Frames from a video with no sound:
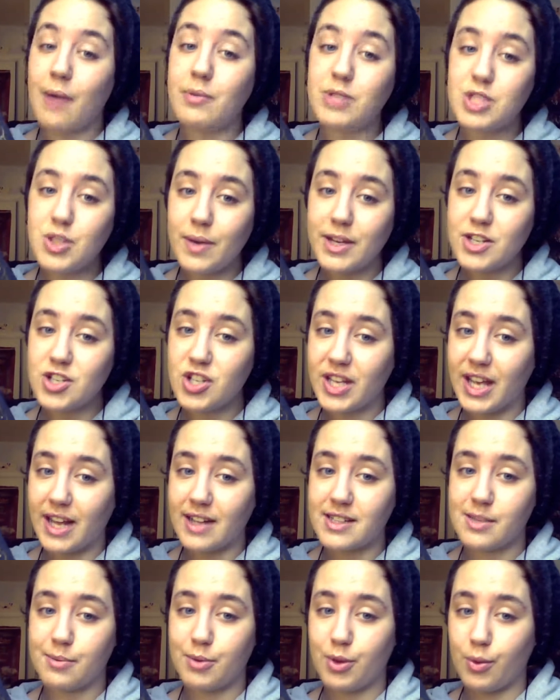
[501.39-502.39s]
And we do actually
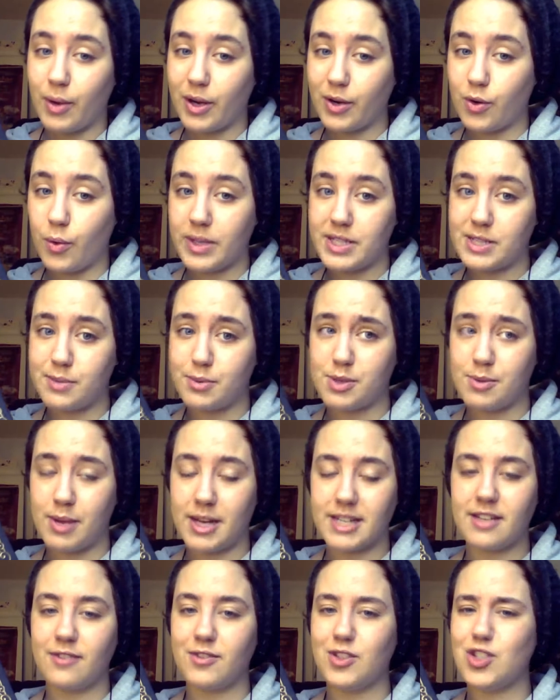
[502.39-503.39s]
get some of the Red Queen's
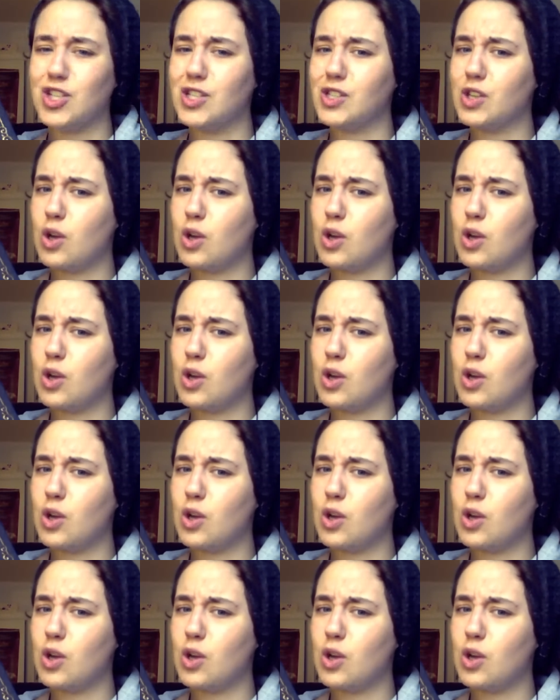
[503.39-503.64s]
perspective.